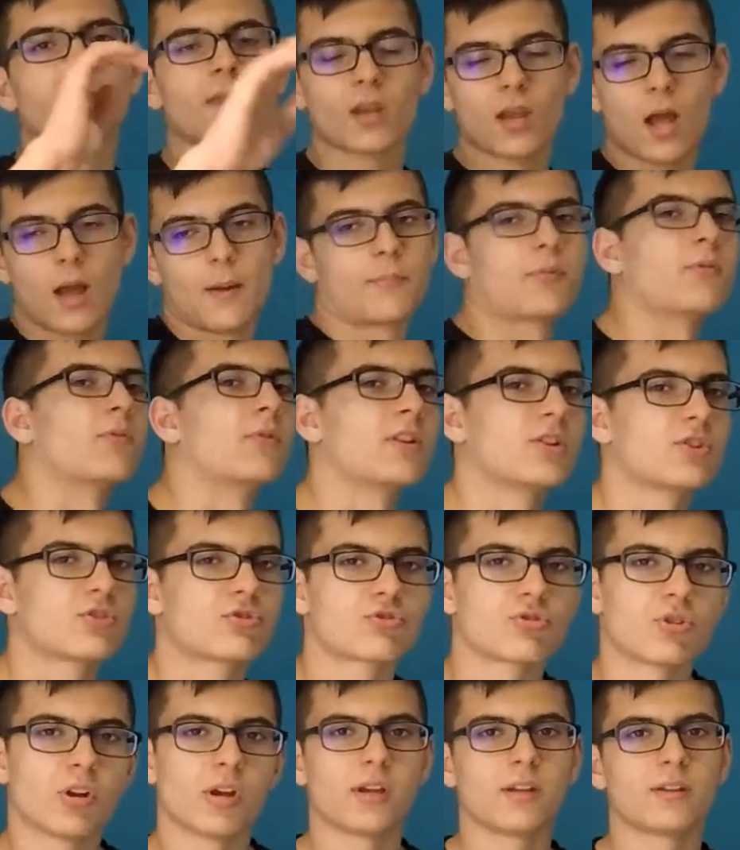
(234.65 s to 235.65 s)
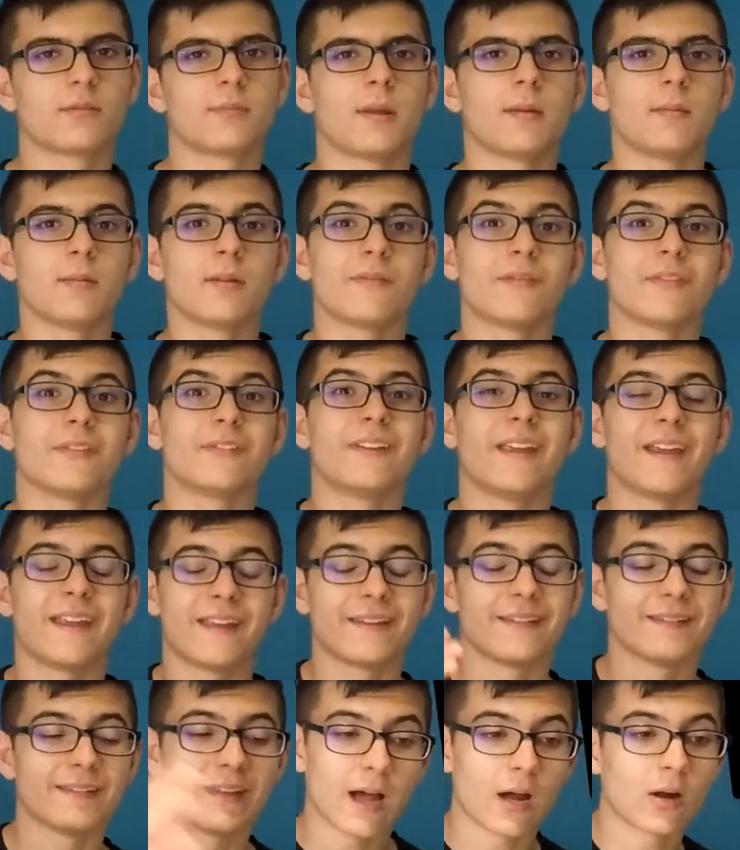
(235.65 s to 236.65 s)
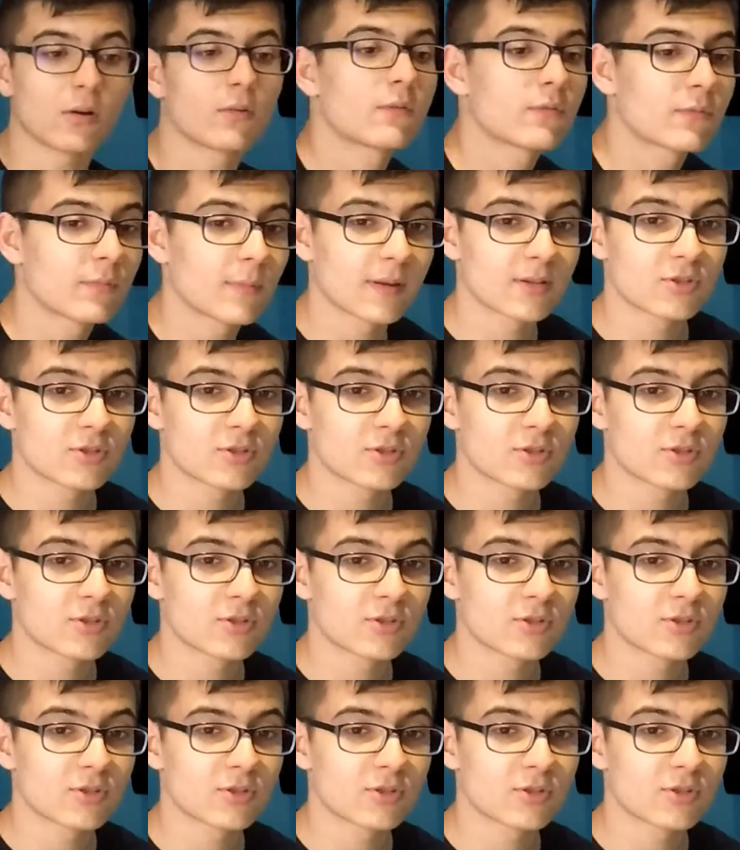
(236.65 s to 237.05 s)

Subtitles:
copyright strike, maybe even taken down for